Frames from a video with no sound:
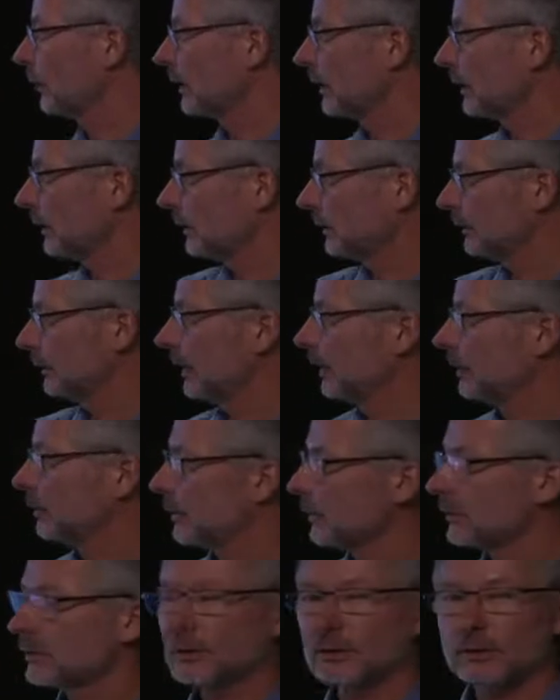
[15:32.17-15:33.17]
the
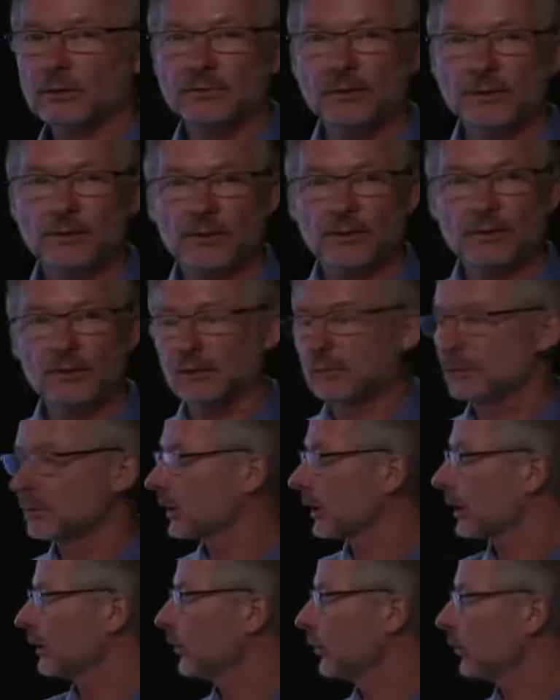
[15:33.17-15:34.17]
elements of the
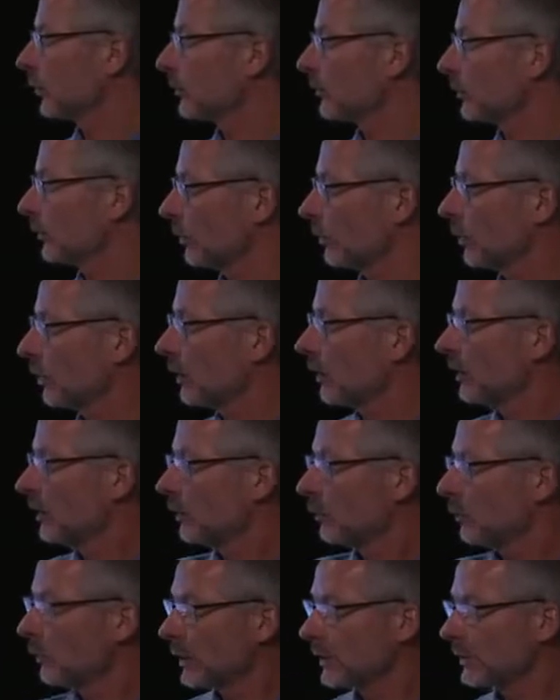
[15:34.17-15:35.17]
systems and also
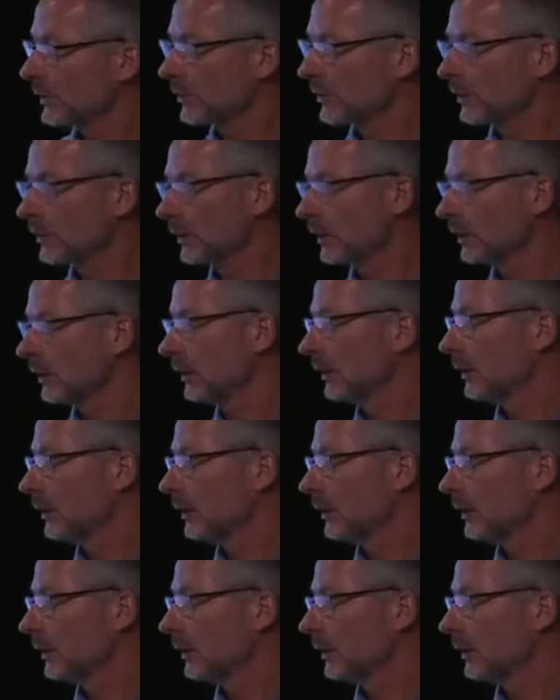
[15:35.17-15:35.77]
which